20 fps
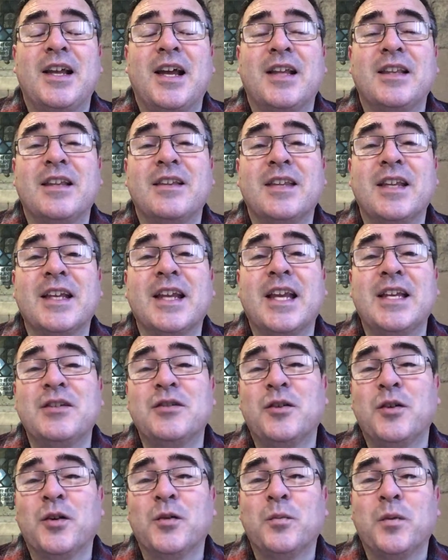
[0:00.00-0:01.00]
And the thing is,
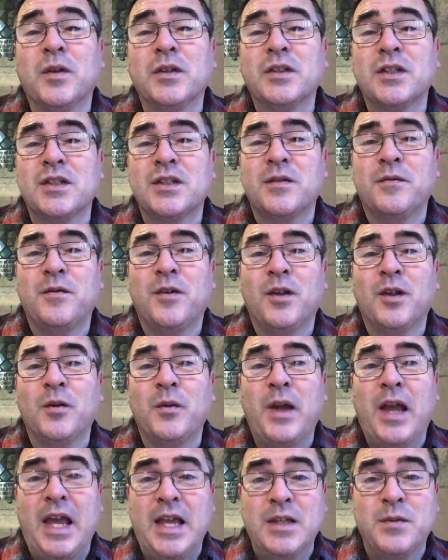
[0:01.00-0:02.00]
God wants us to follow
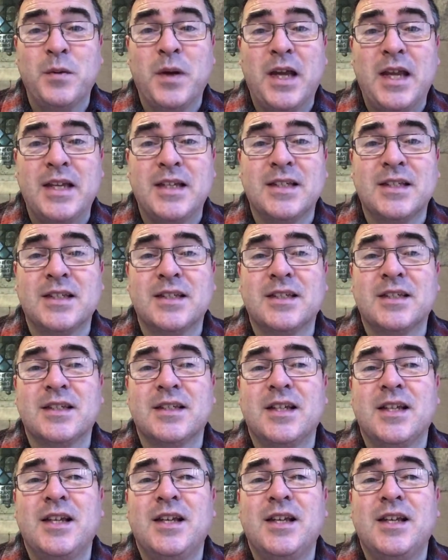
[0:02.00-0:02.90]
his ways,